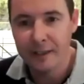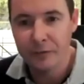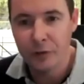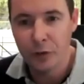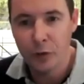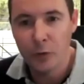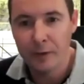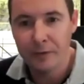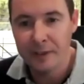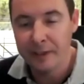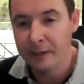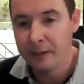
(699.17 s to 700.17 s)
If you knew
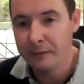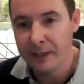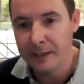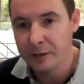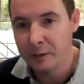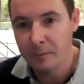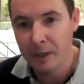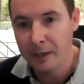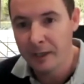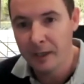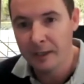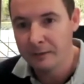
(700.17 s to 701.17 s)
everything in advance, you might
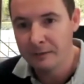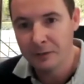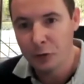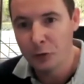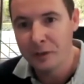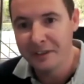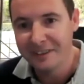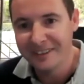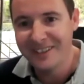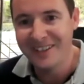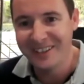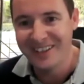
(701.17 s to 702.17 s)
not do it
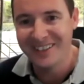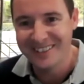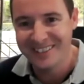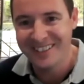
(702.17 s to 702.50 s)
because